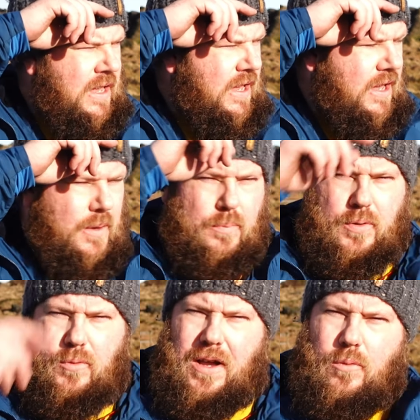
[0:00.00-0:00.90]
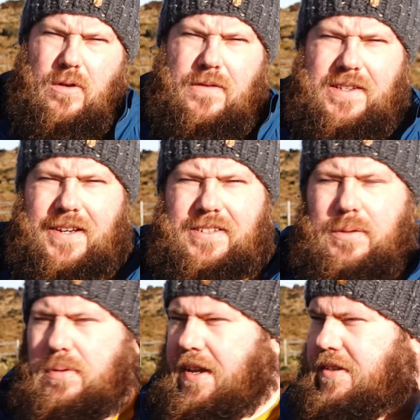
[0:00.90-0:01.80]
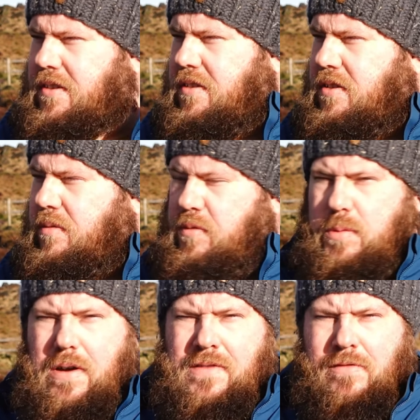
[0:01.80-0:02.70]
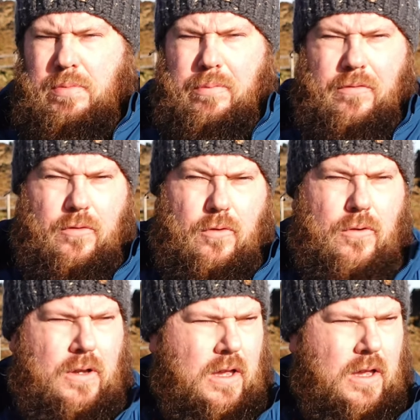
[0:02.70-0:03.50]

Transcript: But wow, what a fantastic place. Somewhere I've never been before.